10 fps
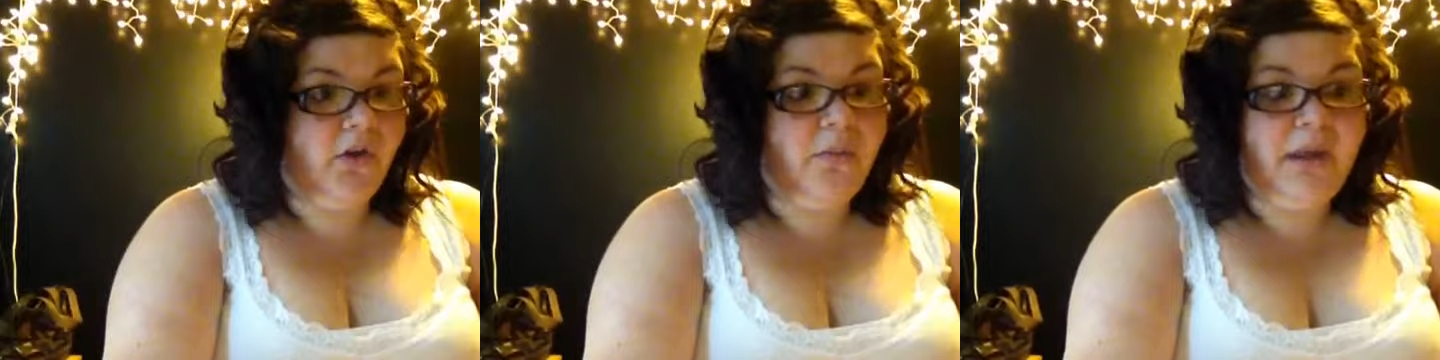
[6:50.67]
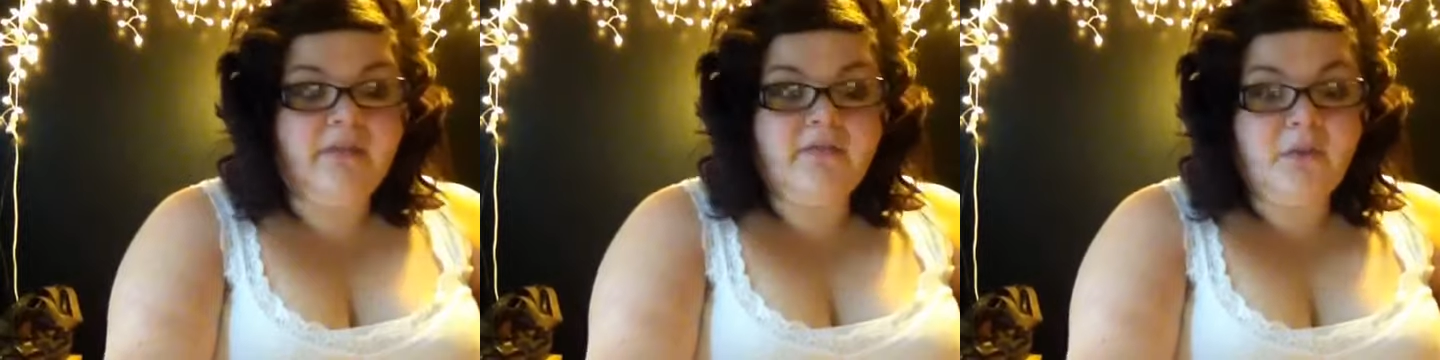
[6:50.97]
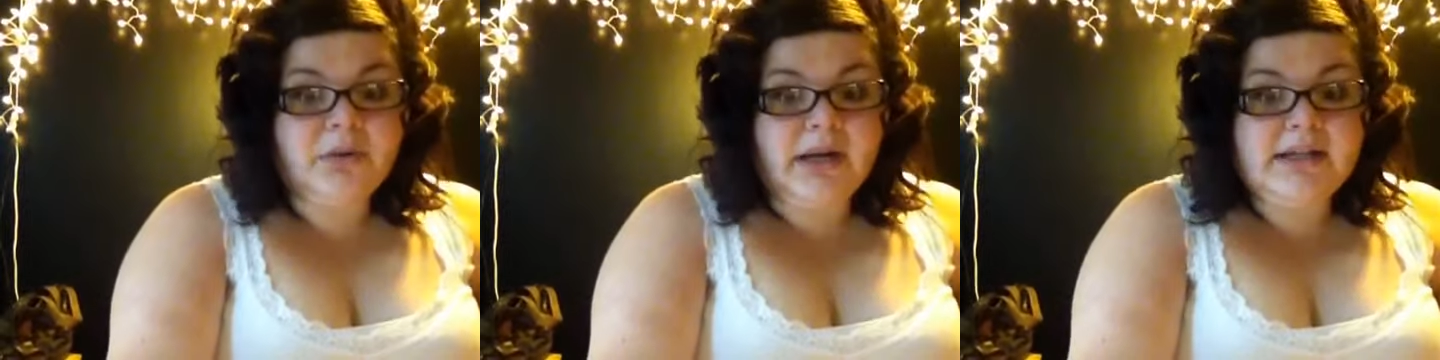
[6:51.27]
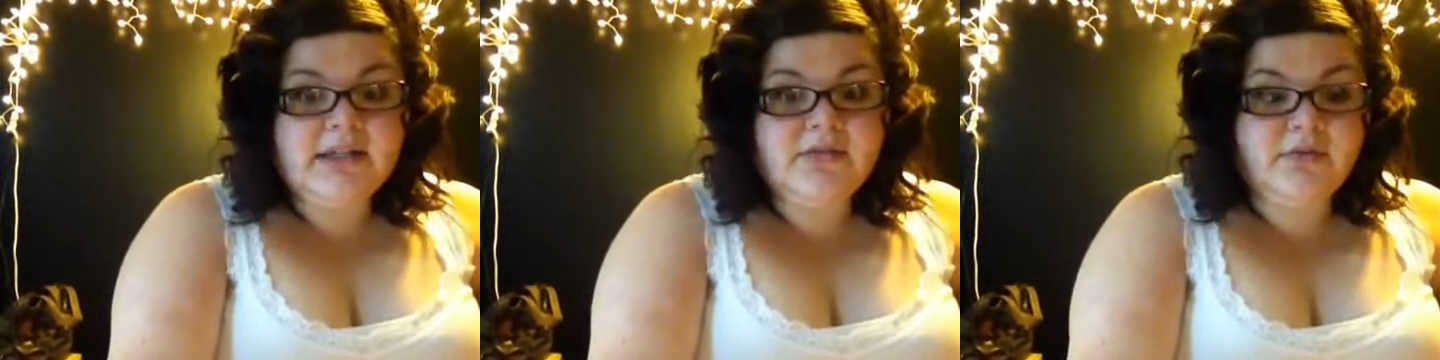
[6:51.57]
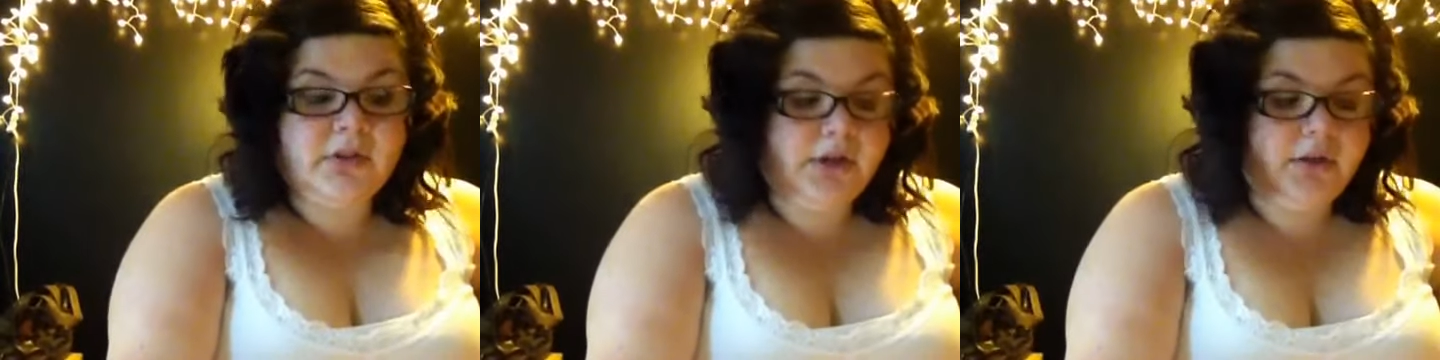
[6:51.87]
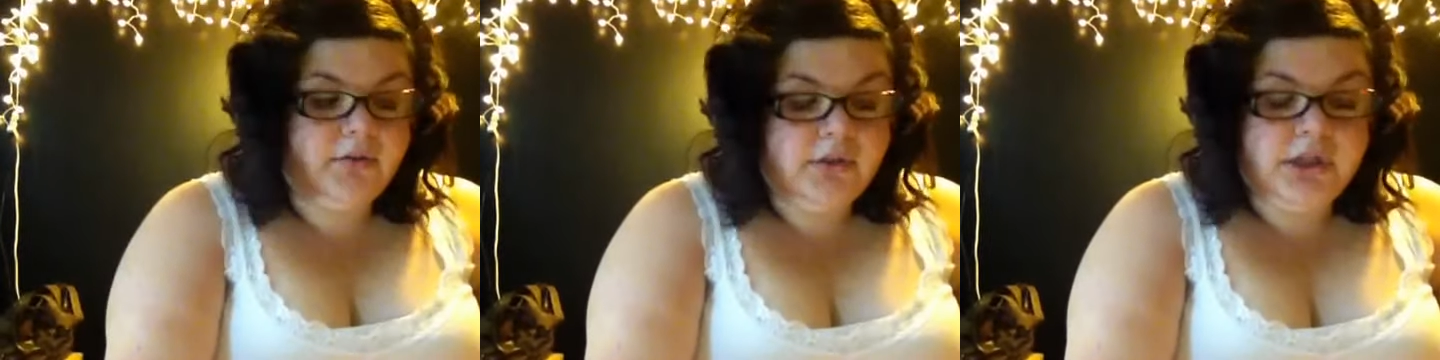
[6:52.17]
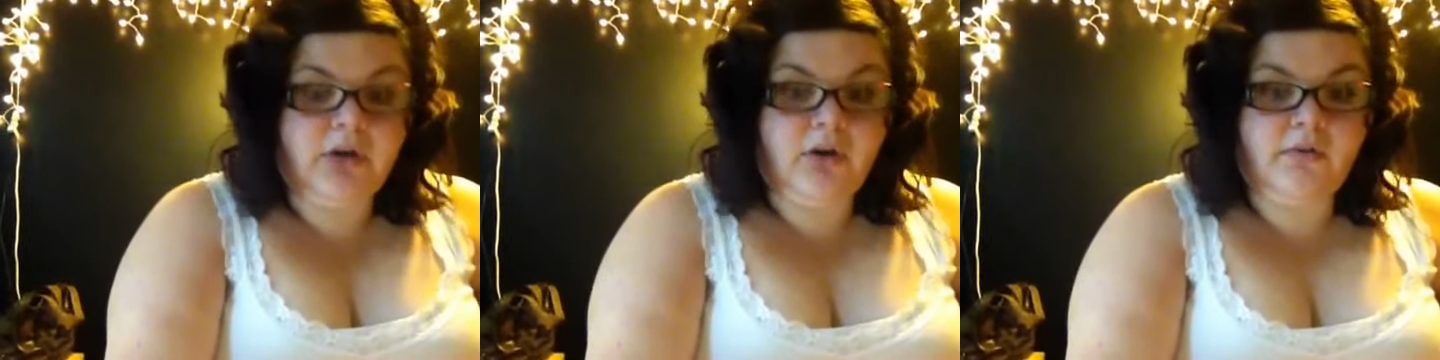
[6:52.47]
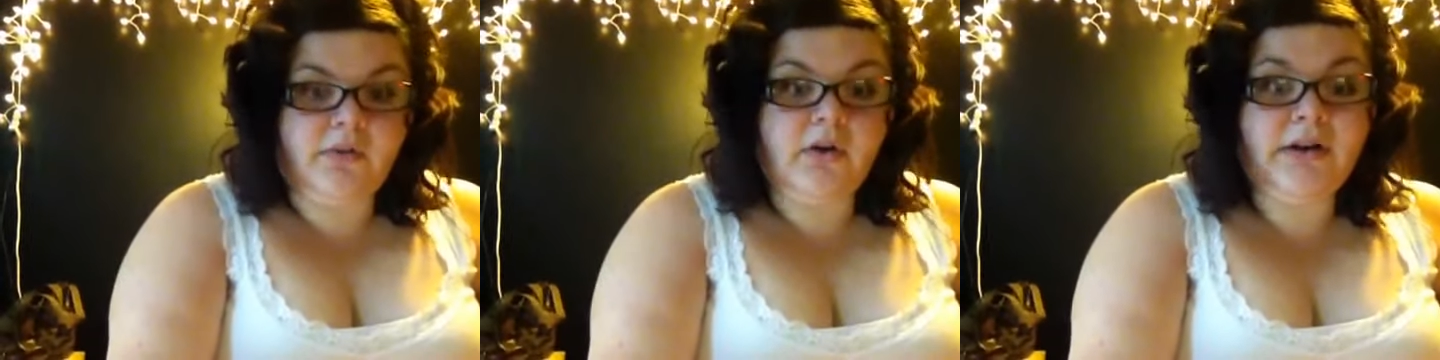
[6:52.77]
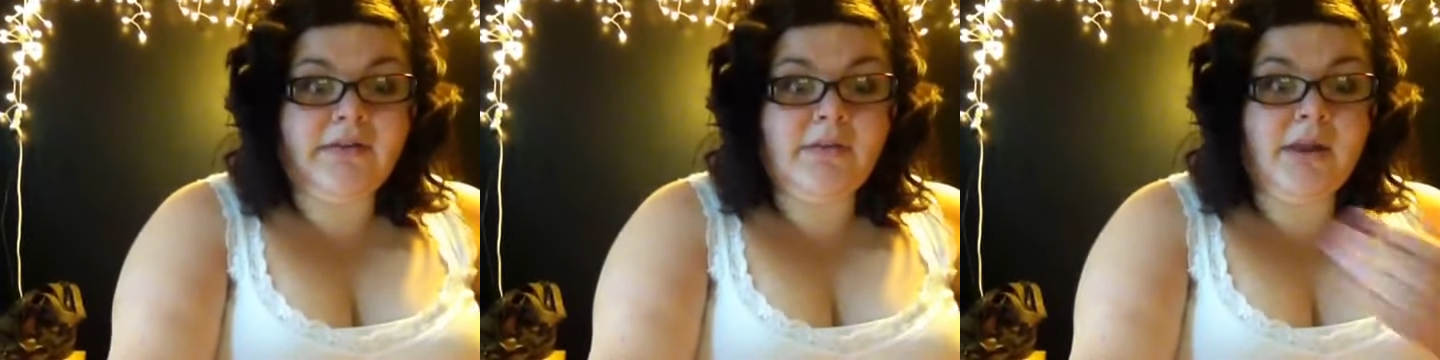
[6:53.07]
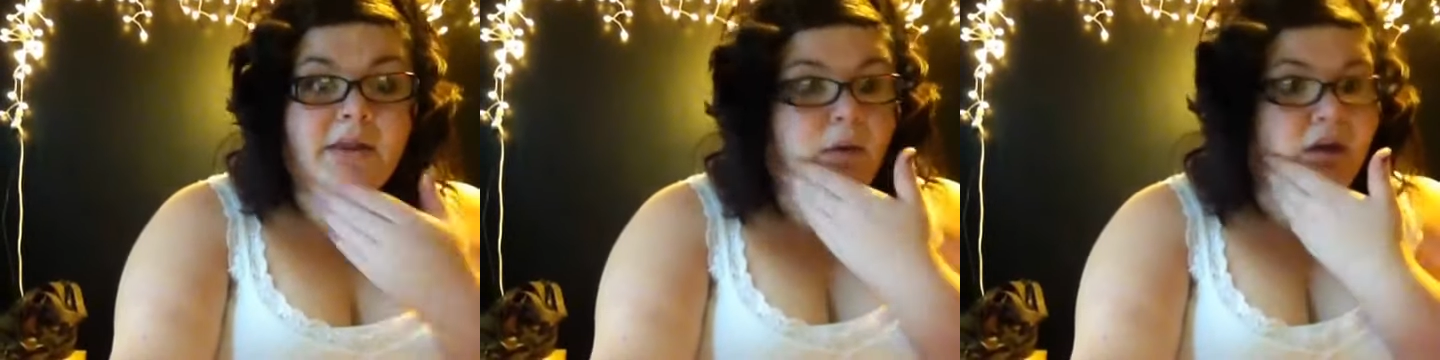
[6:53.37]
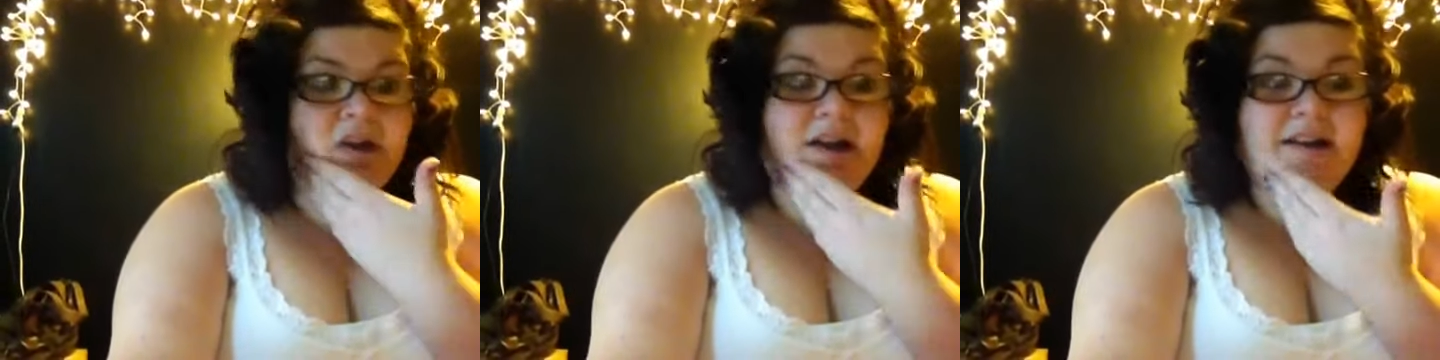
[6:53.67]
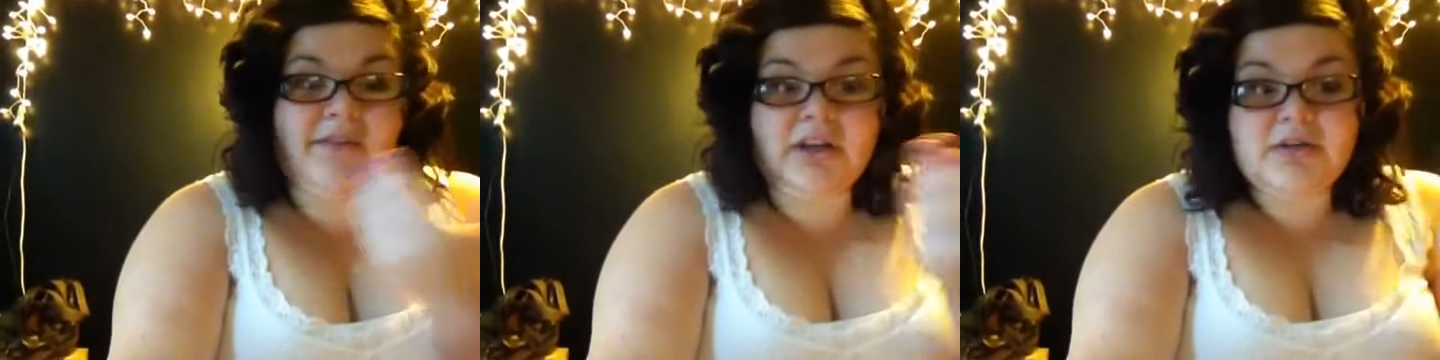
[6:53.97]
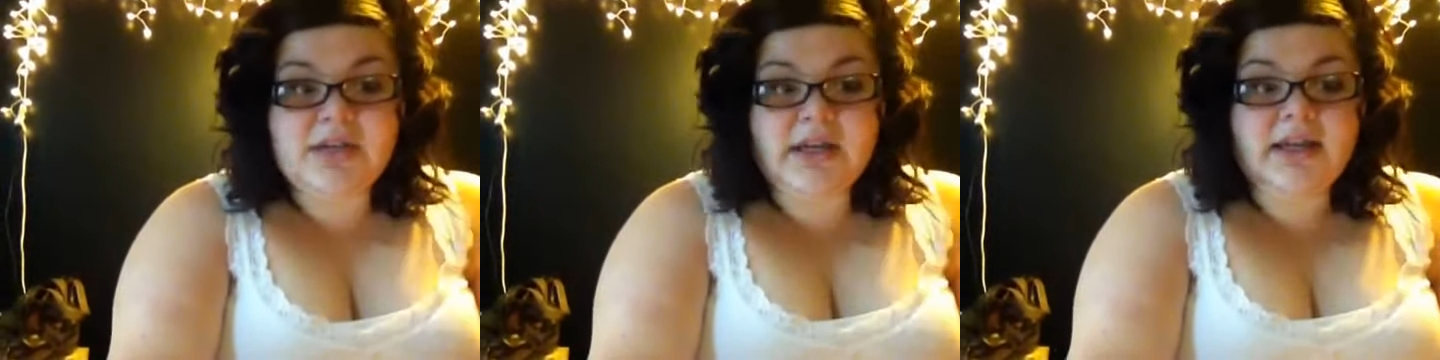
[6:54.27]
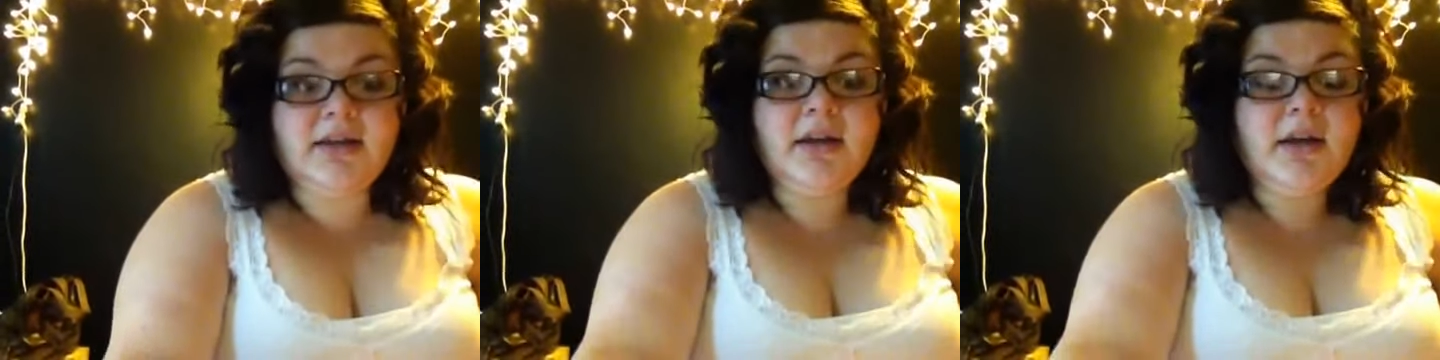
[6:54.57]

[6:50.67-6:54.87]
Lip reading: paying full price for your whole phone every month while you're not even using it.